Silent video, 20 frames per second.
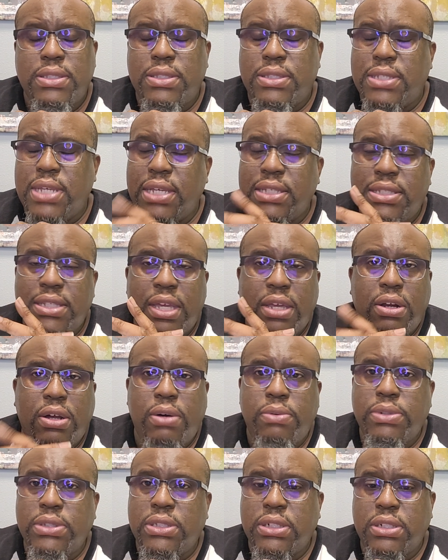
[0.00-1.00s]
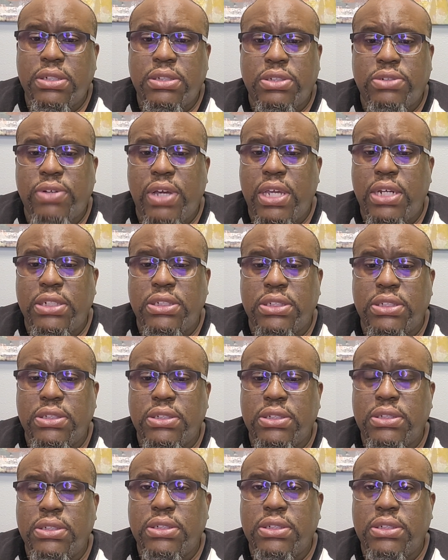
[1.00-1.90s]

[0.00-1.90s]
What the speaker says: That's not always a good strategy.